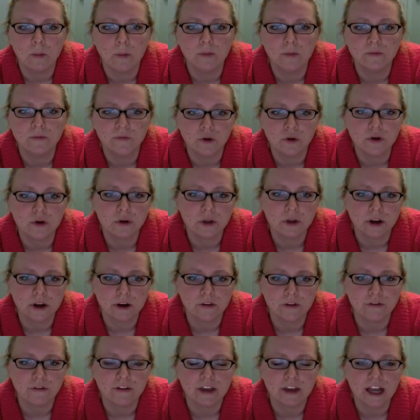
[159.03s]
for
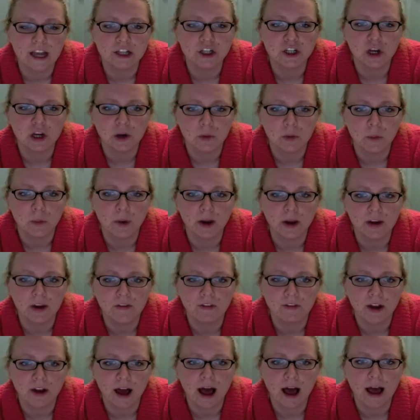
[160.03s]
clarification, but if
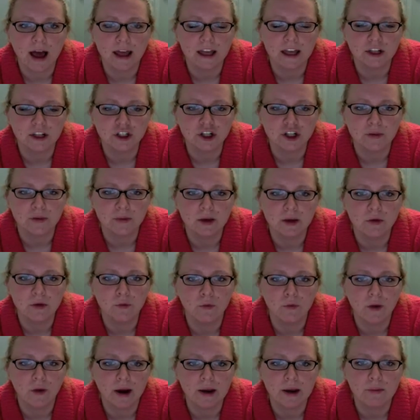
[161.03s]
not, it should be
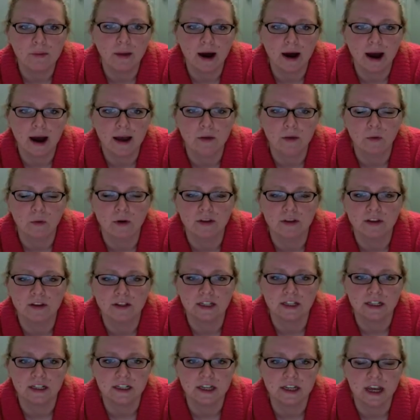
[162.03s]
right by where the
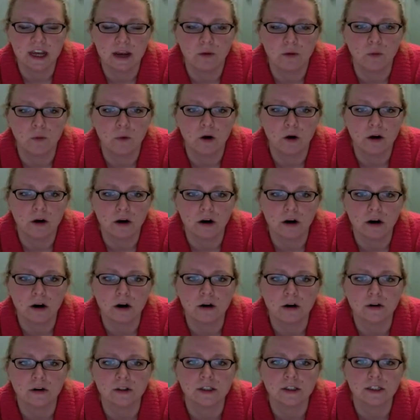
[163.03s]
CTA worker
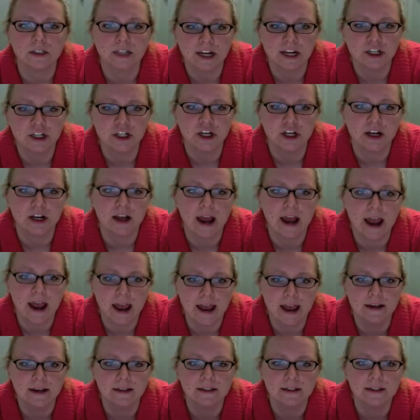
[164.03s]
station
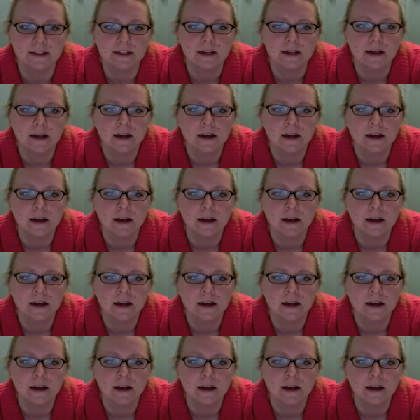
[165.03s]
is.